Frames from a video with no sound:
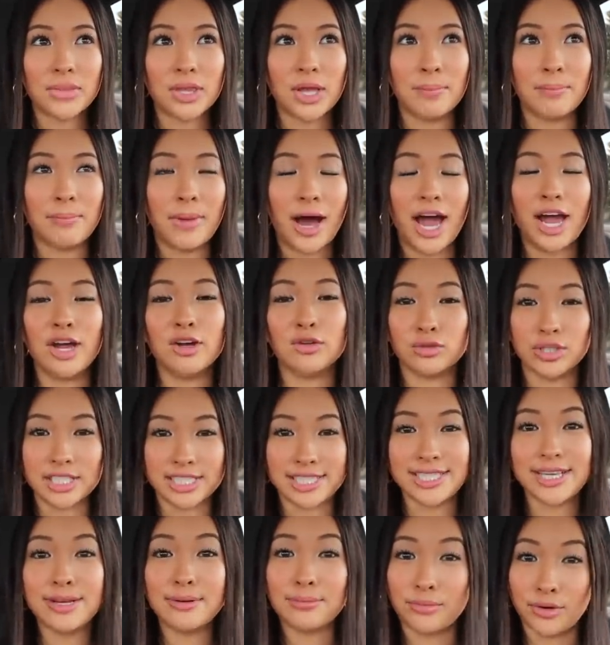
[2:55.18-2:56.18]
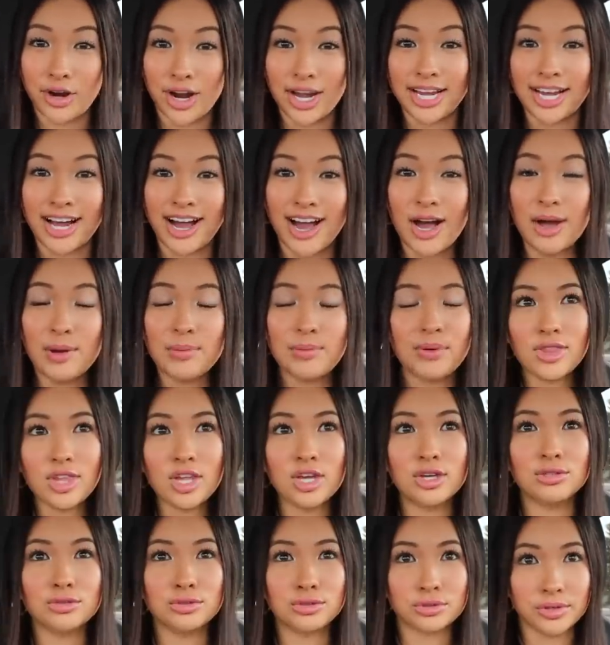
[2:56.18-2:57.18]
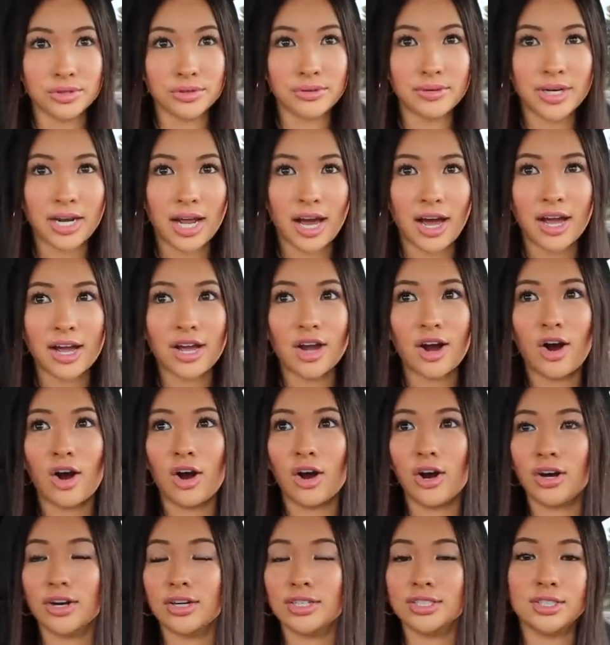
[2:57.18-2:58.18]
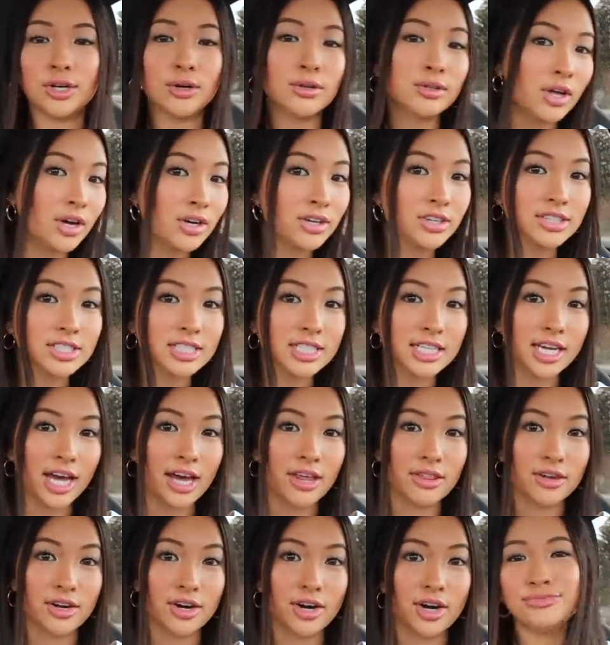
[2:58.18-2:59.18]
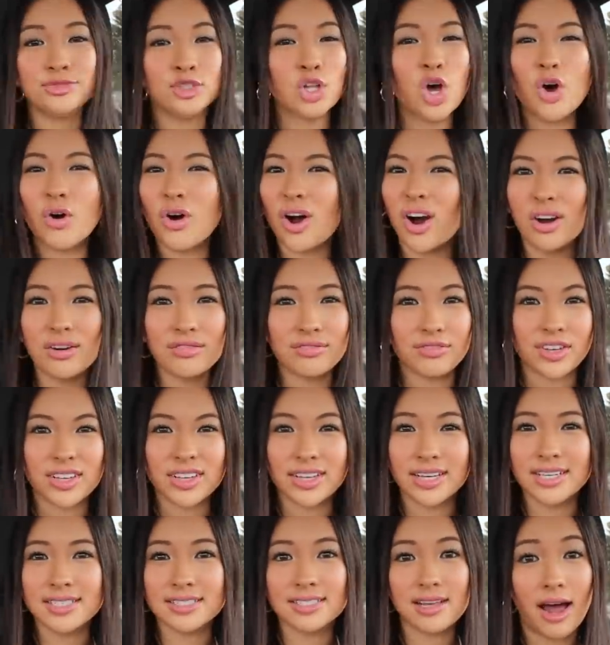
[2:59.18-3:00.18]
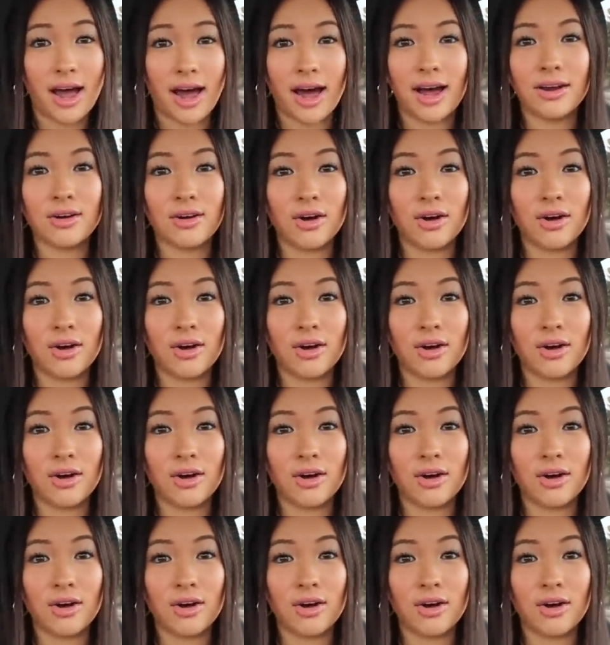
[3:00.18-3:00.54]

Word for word: my recent breakup. Drew and I are no longer together. No hard feelings at